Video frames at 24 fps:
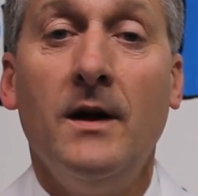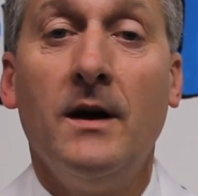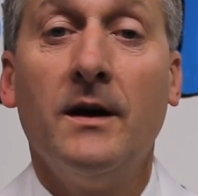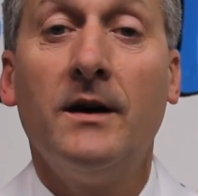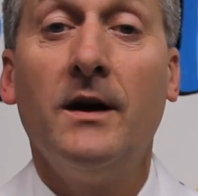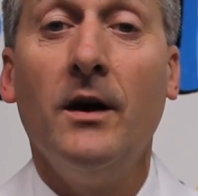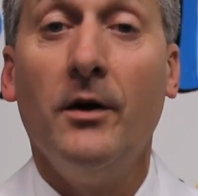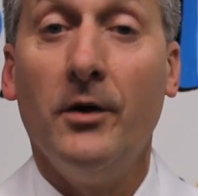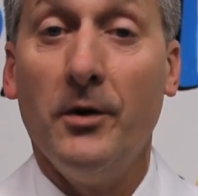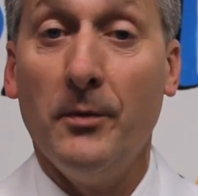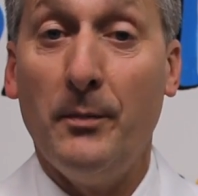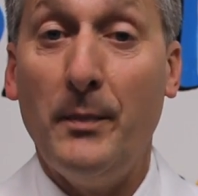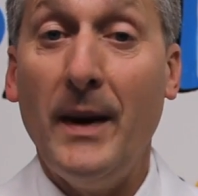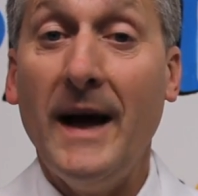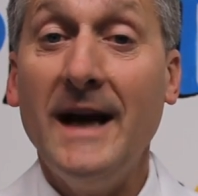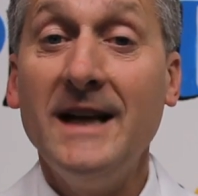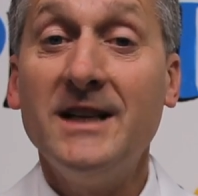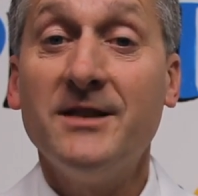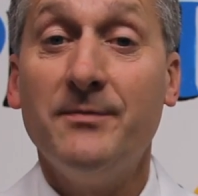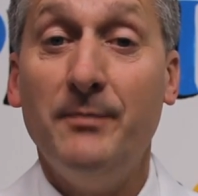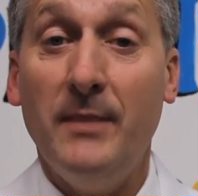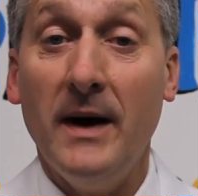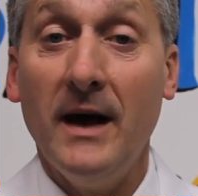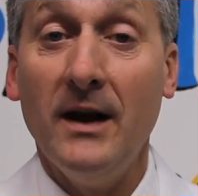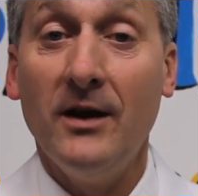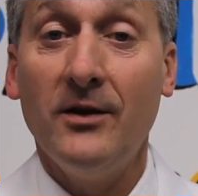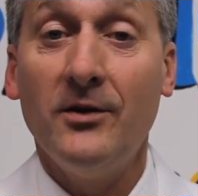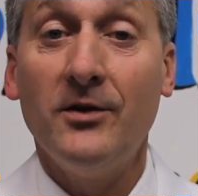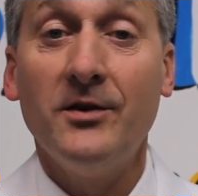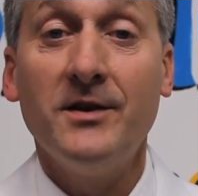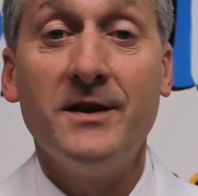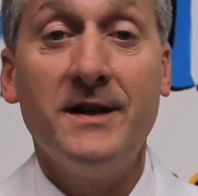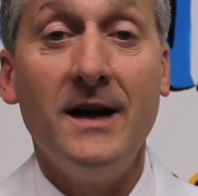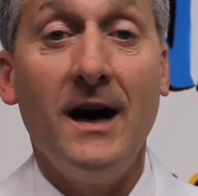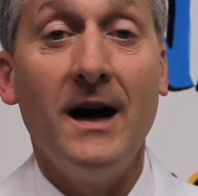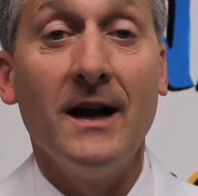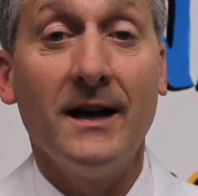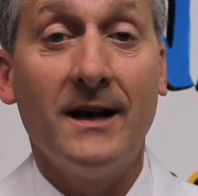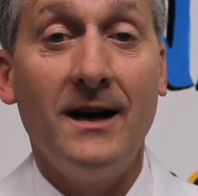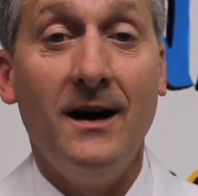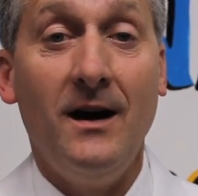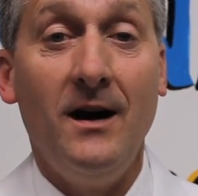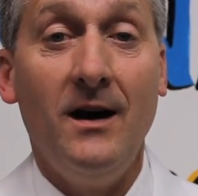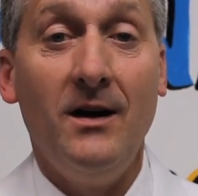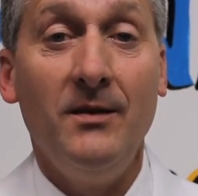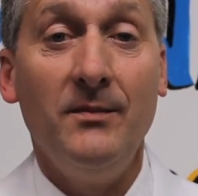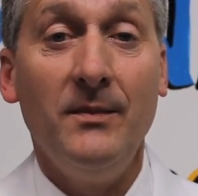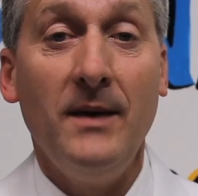Go to pace butler dot
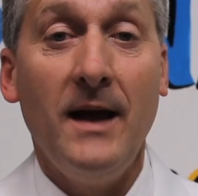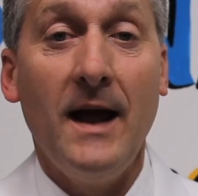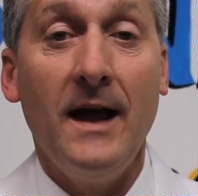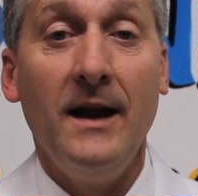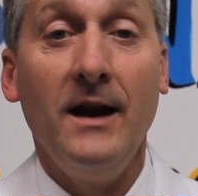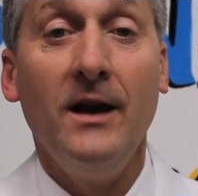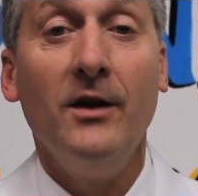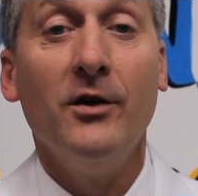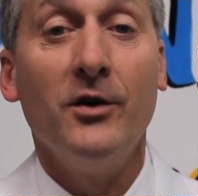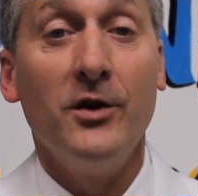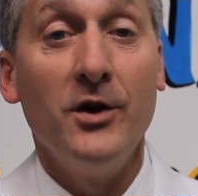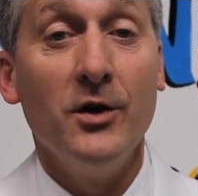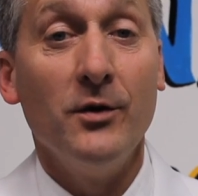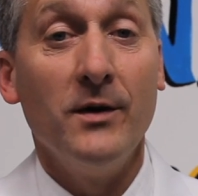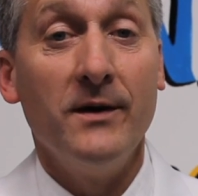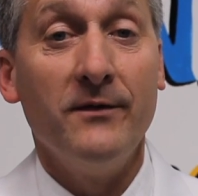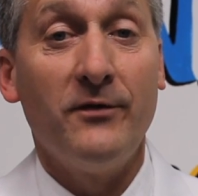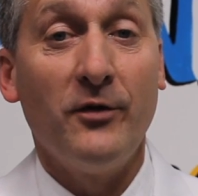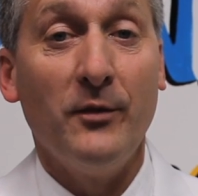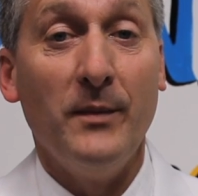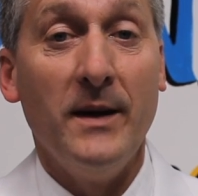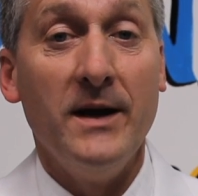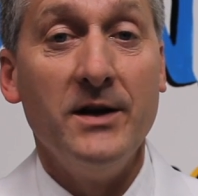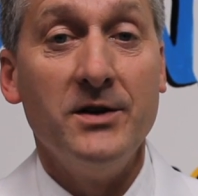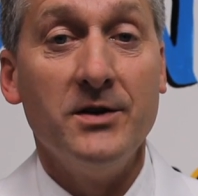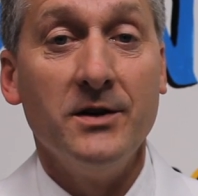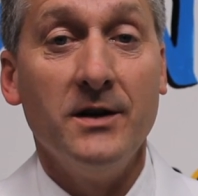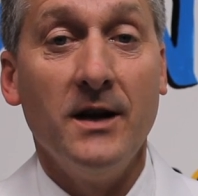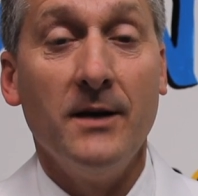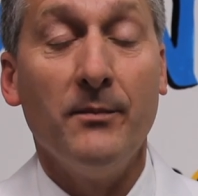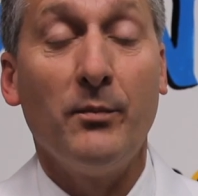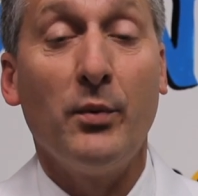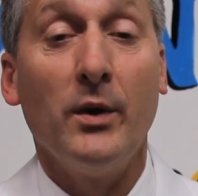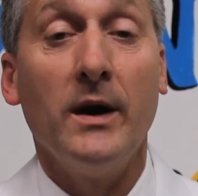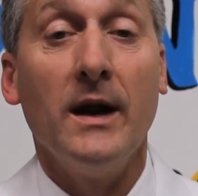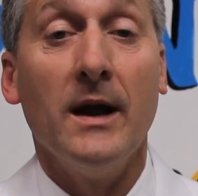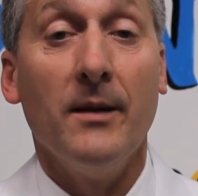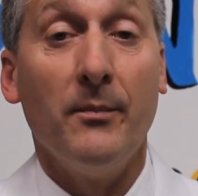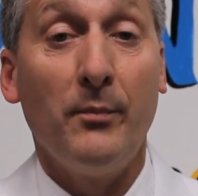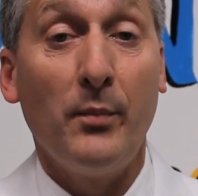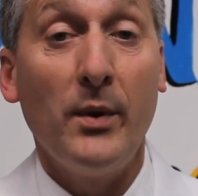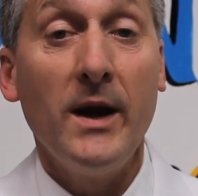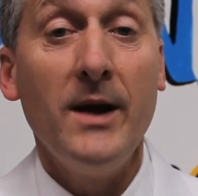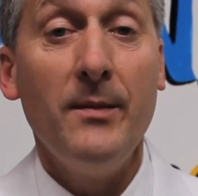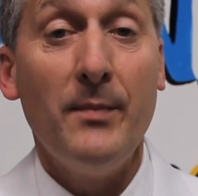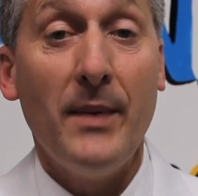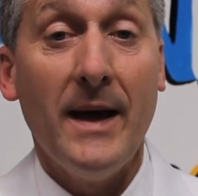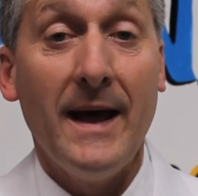com and enter your information and print a
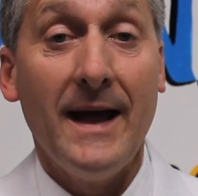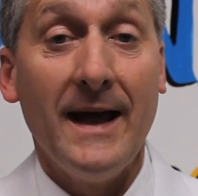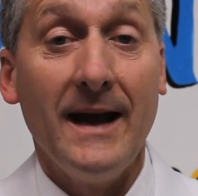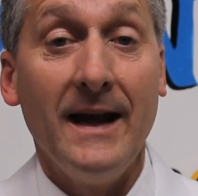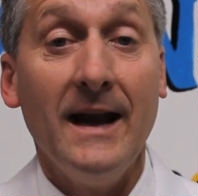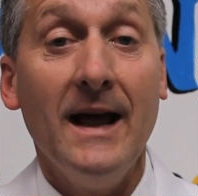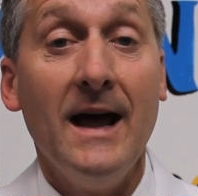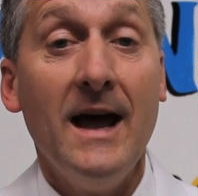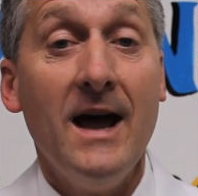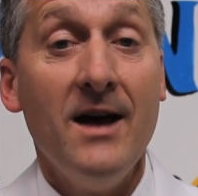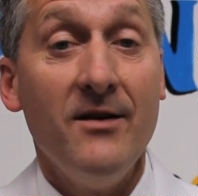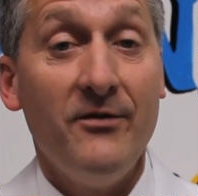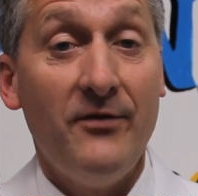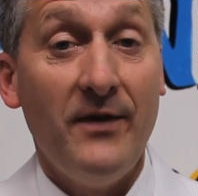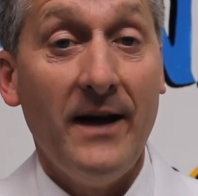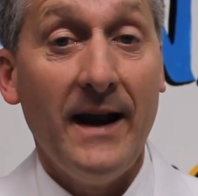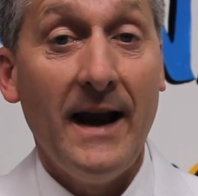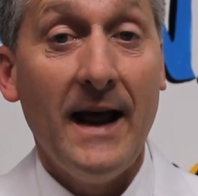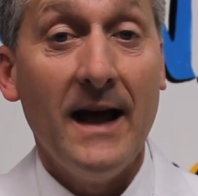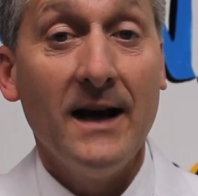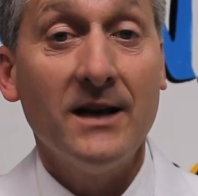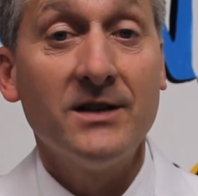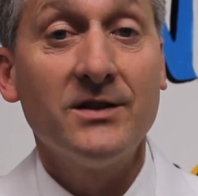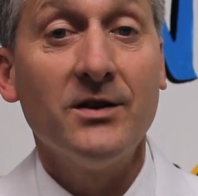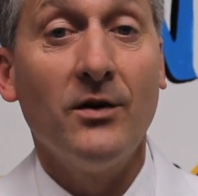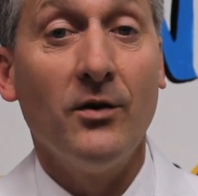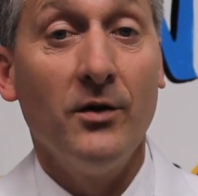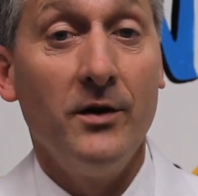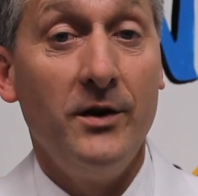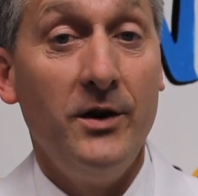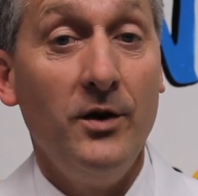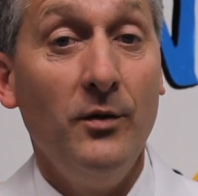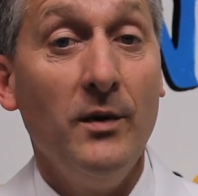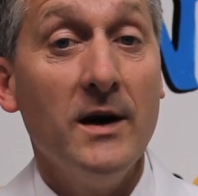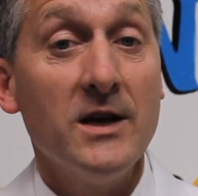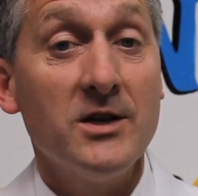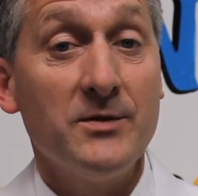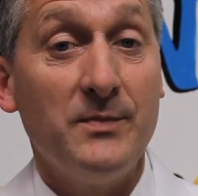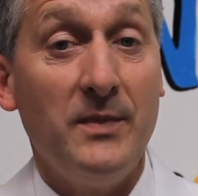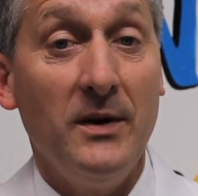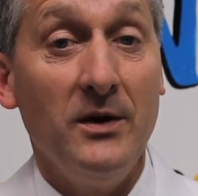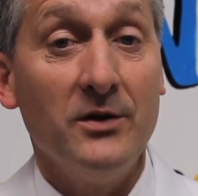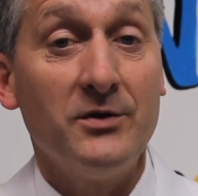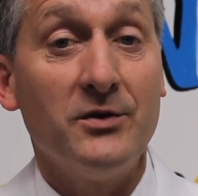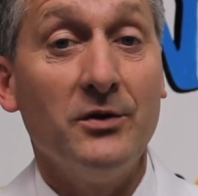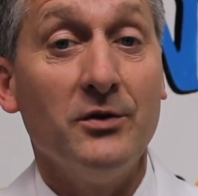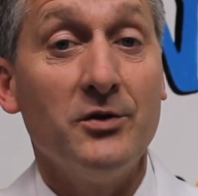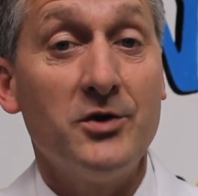prepaid FedEx or U S
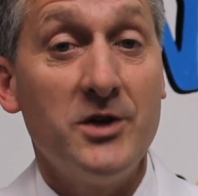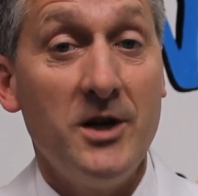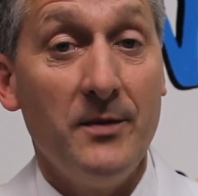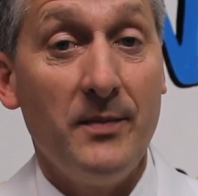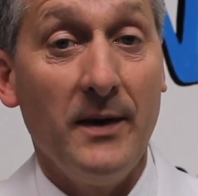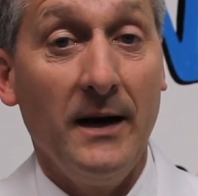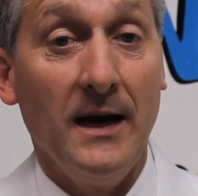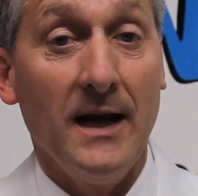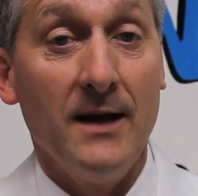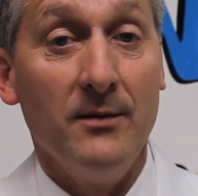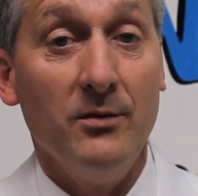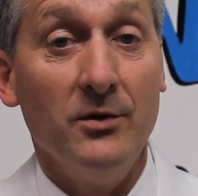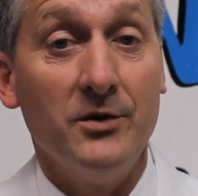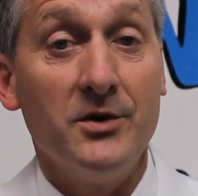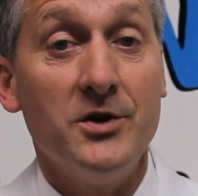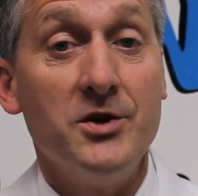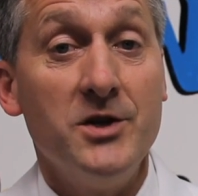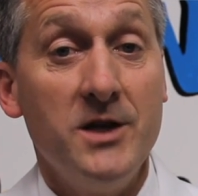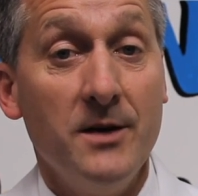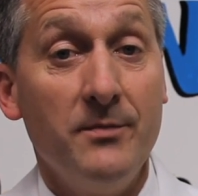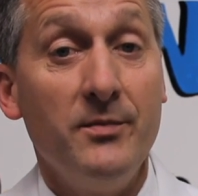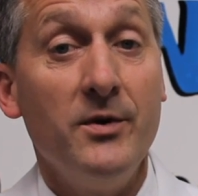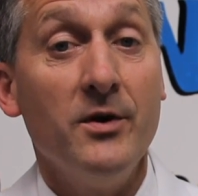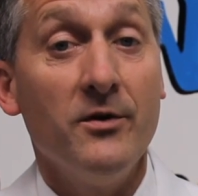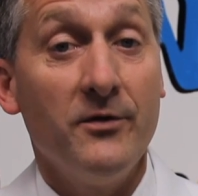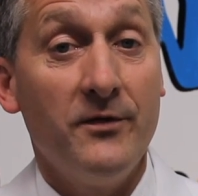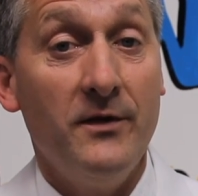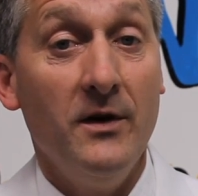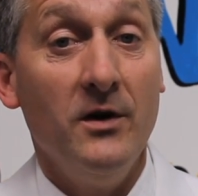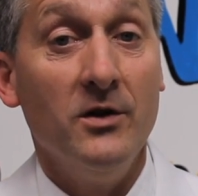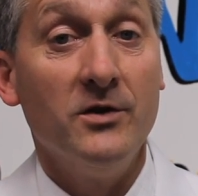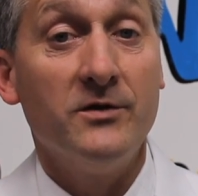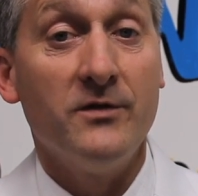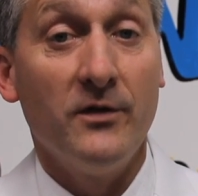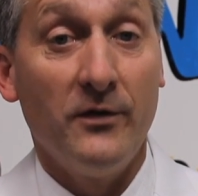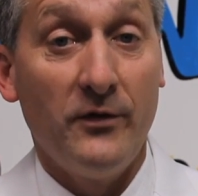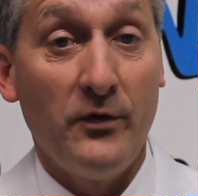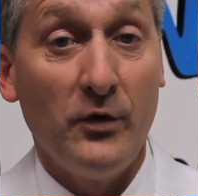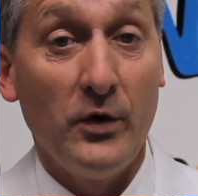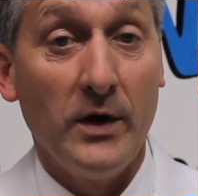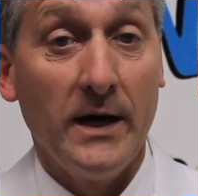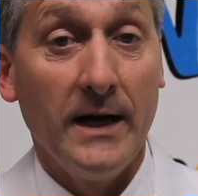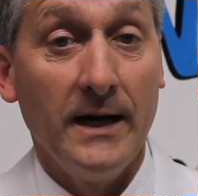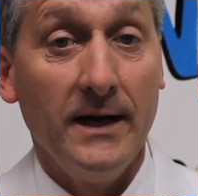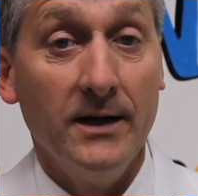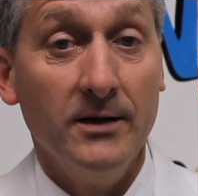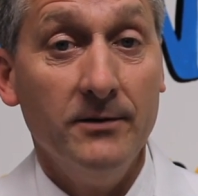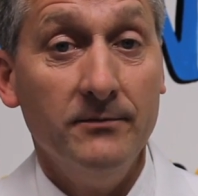postal shipping label to ship your phones for free.